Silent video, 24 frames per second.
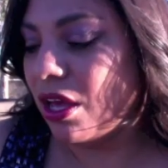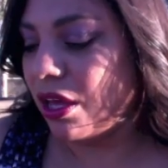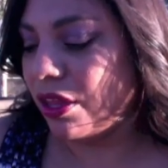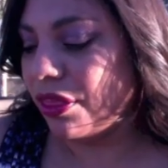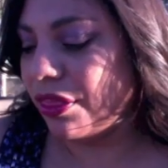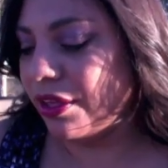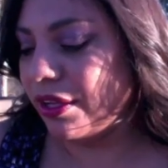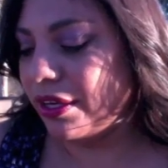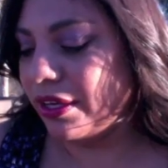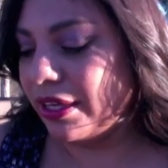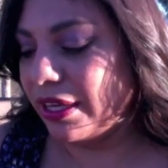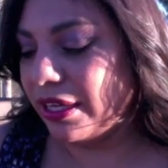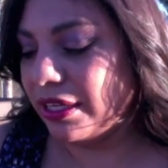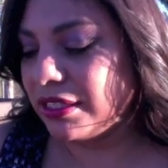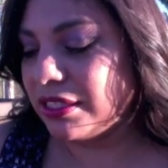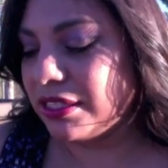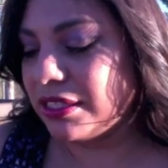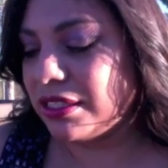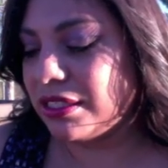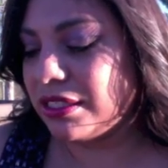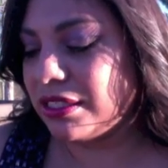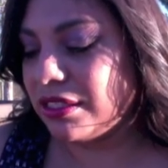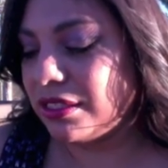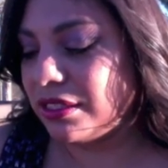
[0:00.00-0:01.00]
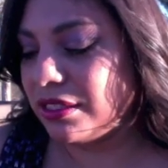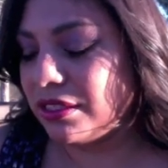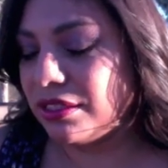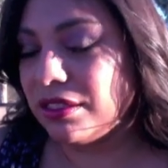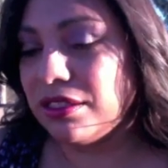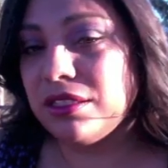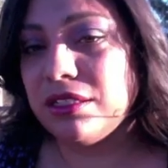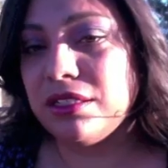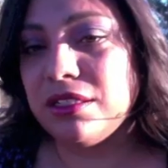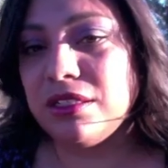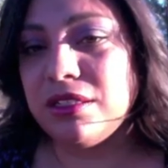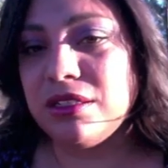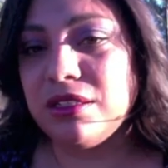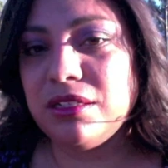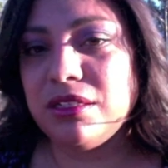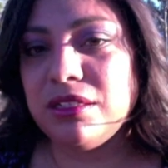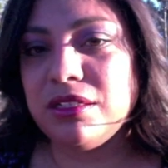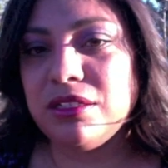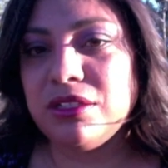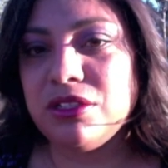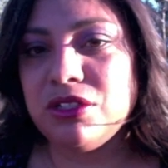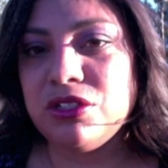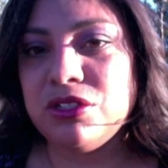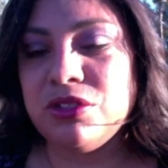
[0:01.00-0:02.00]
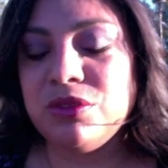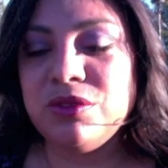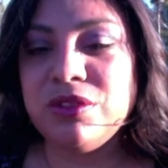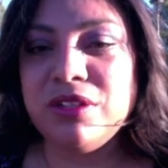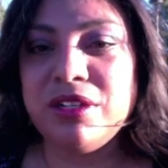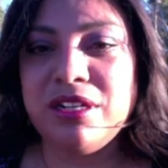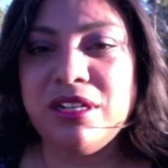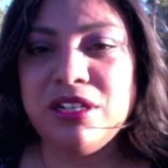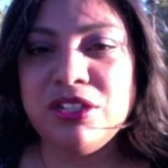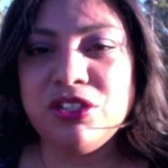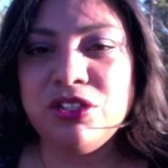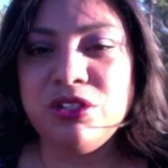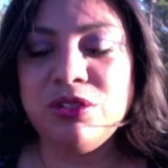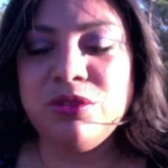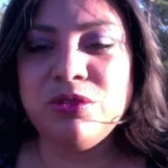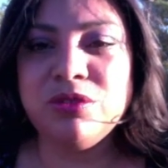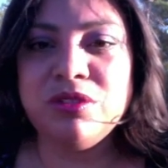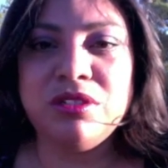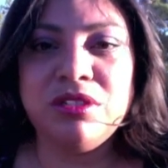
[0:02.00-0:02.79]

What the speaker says: The next 2 that I chose,